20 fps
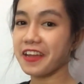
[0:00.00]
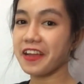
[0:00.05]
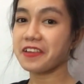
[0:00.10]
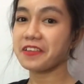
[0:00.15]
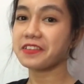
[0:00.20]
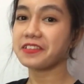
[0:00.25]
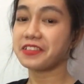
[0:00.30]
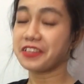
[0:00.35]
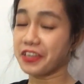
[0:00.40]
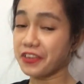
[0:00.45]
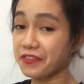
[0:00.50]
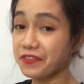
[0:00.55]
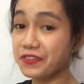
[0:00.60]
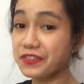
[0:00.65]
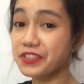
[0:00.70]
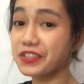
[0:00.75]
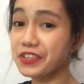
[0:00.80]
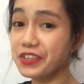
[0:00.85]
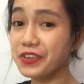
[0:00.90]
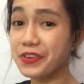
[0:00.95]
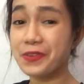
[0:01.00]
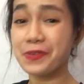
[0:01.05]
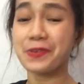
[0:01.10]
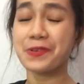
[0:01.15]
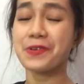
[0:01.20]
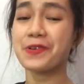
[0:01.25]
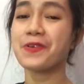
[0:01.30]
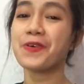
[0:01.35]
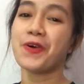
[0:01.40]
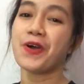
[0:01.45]
could give to
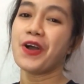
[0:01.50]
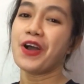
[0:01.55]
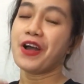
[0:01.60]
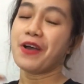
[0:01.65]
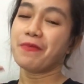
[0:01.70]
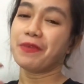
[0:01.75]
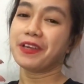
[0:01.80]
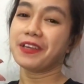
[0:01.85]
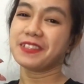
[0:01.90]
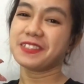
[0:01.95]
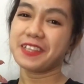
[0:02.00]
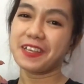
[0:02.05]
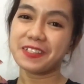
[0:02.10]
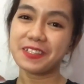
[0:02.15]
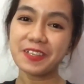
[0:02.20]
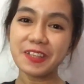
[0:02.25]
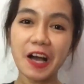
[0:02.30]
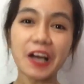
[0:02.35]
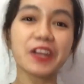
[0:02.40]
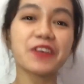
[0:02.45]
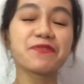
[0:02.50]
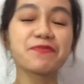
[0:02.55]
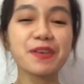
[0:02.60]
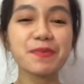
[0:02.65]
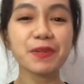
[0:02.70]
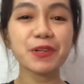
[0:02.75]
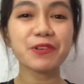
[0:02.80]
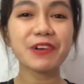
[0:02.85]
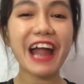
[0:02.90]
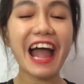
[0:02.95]
you, because yes, a lot of
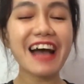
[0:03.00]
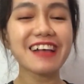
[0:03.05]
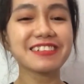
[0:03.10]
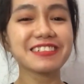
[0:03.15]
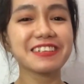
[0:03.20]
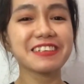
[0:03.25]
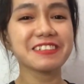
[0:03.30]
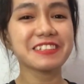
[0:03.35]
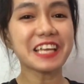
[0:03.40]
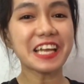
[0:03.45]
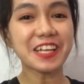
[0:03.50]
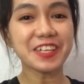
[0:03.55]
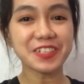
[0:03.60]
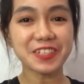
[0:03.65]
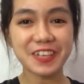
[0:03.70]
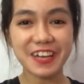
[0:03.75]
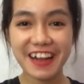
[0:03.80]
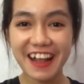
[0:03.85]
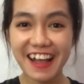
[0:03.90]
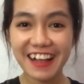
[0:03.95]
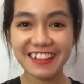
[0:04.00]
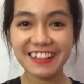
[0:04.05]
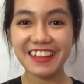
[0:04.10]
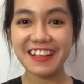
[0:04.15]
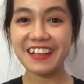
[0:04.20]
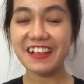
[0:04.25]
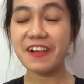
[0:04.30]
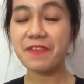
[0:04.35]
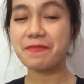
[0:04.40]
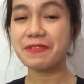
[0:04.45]
people were asking, Teacher
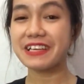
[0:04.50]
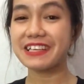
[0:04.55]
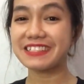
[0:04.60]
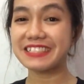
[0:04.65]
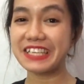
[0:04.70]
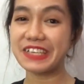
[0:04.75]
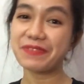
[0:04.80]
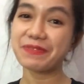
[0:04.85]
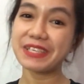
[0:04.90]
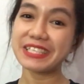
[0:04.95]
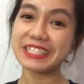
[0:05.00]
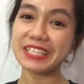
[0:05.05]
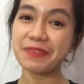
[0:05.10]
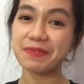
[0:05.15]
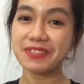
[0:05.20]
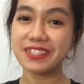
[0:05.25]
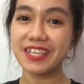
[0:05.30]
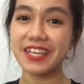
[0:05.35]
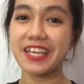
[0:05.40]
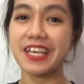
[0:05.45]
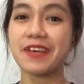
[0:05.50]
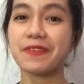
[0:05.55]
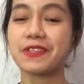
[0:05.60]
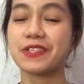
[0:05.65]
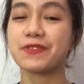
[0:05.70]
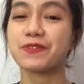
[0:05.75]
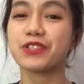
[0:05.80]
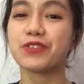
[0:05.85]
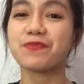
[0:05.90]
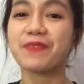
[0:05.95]
Guela, please give me some
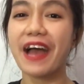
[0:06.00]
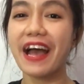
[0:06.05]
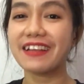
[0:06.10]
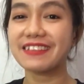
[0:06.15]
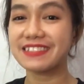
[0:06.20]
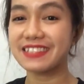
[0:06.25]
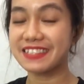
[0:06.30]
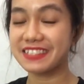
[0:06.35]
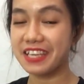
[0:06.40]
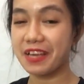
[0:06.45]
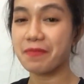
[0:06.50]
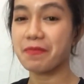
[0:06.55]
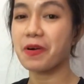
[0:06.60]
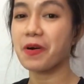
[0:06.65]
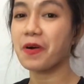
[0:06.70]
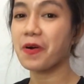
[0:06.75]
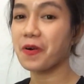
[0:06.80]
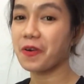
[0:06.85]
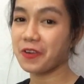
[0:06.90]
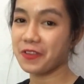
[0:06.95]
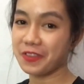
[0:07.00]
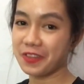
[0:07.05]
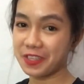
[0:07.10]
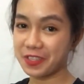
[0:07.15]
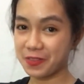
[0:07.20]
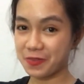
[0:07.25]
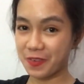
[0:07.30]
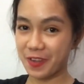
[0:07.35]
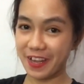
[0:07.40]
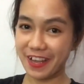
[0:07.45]
tips to pass the demo, or
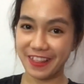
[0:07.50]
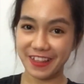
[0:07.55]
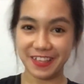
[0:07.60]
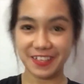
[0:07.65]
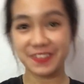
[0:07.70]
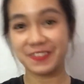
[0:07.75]
this one.